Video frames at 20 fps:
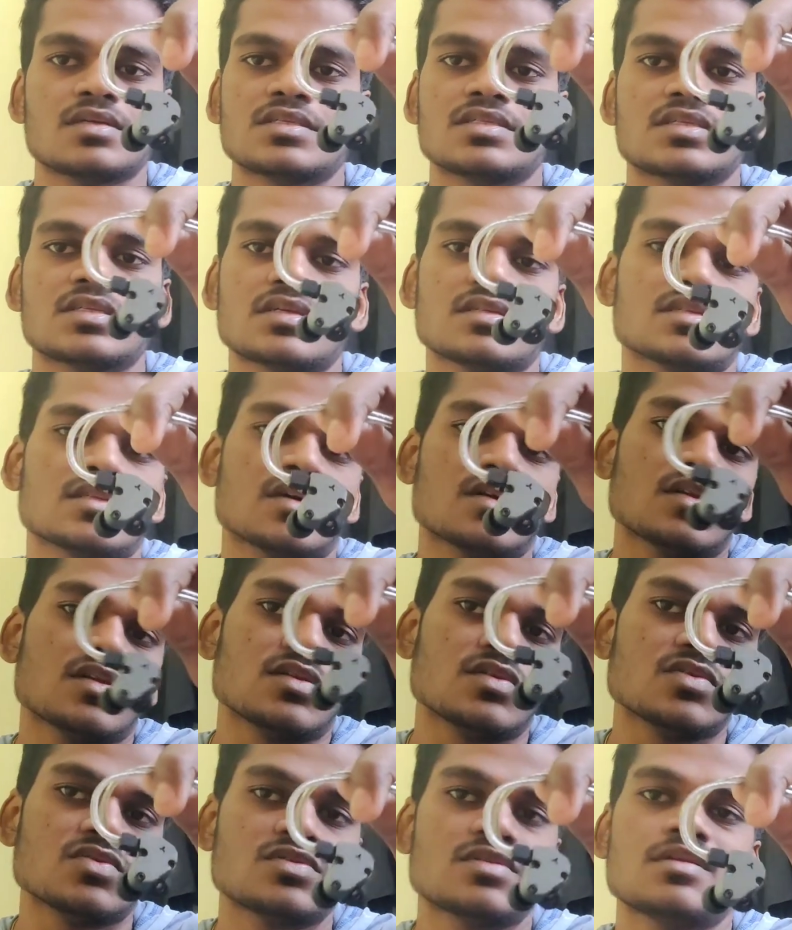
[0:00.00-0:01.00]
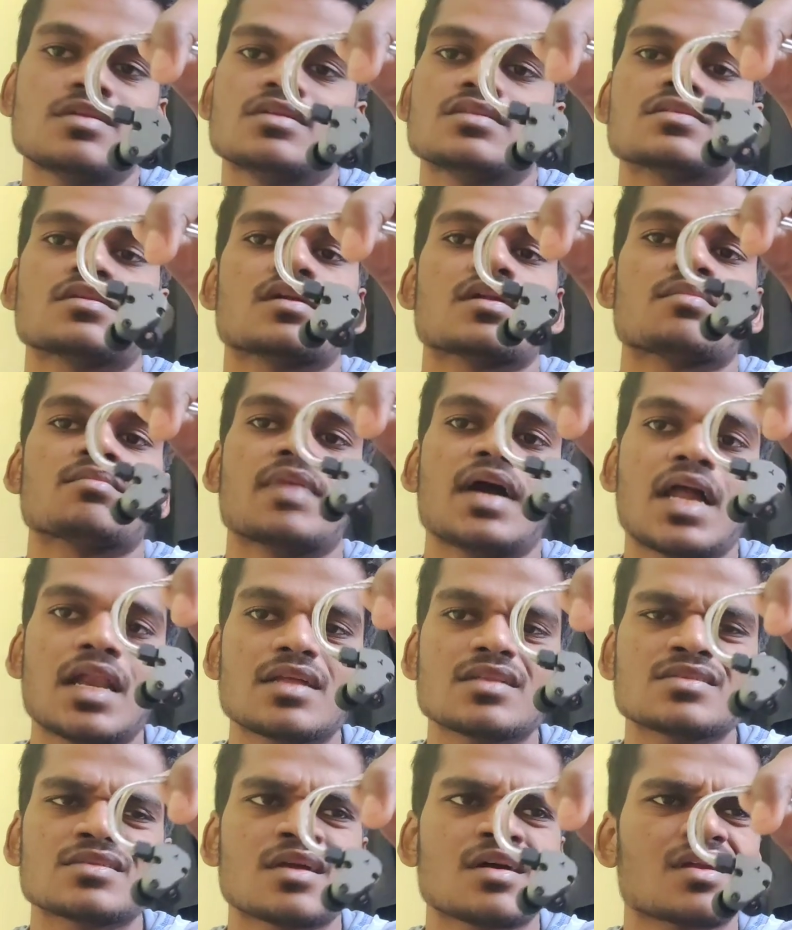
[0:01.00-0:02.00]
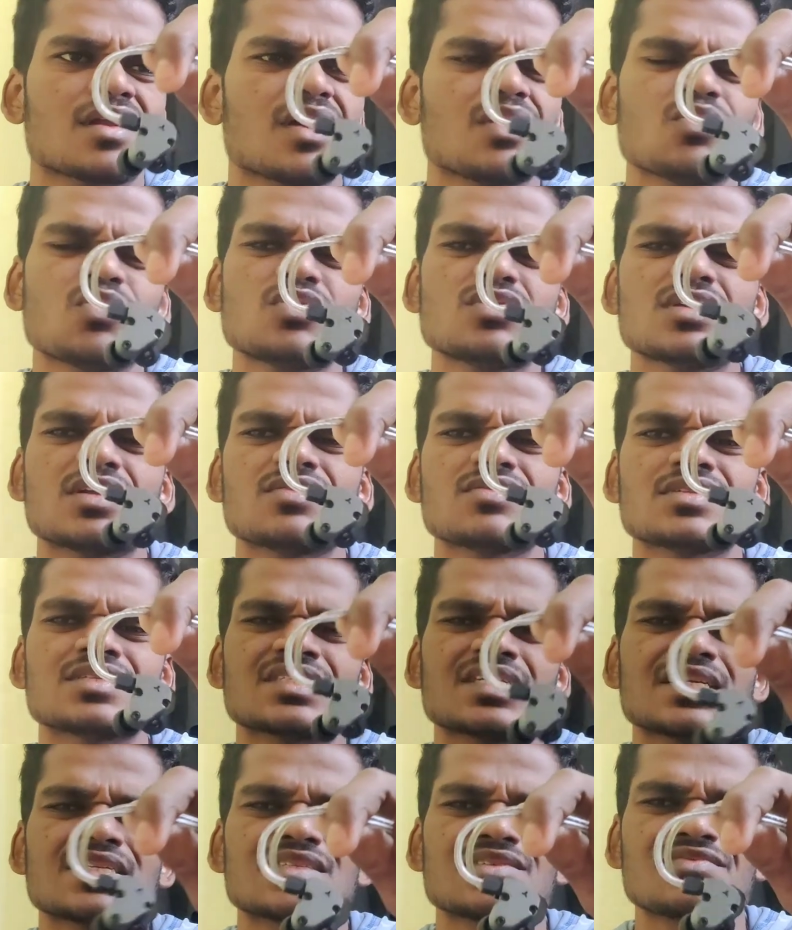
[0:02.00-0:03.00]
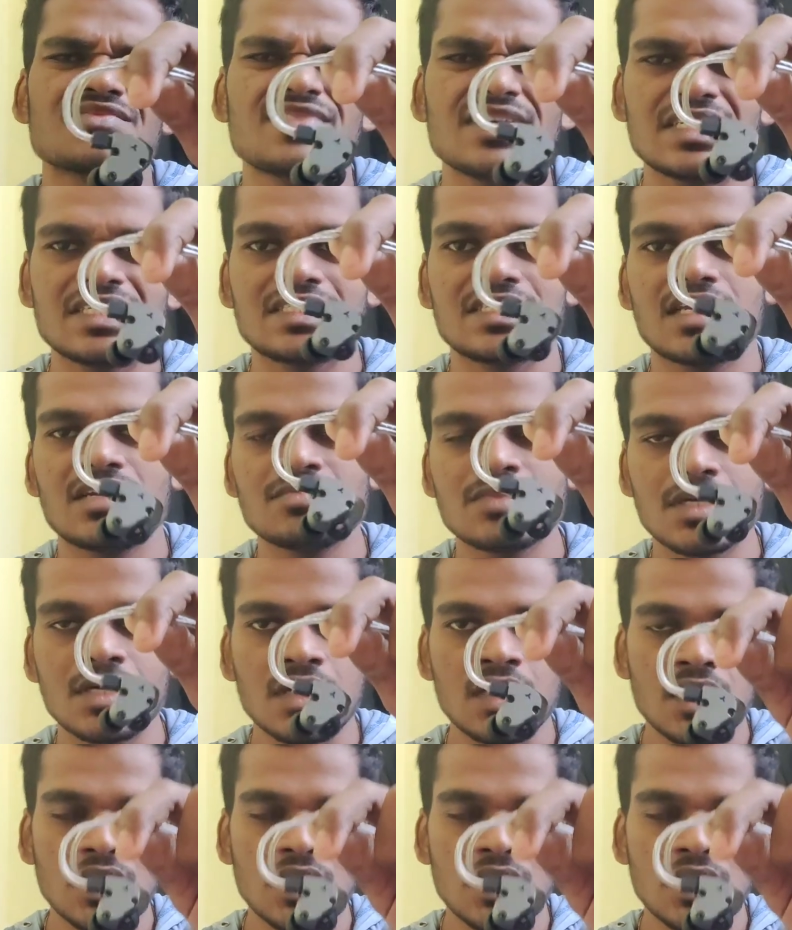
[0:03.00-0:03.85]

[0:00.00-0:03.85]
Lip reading: It's not a neutral, it's not a balanced, or I won't even say it's a V-shape.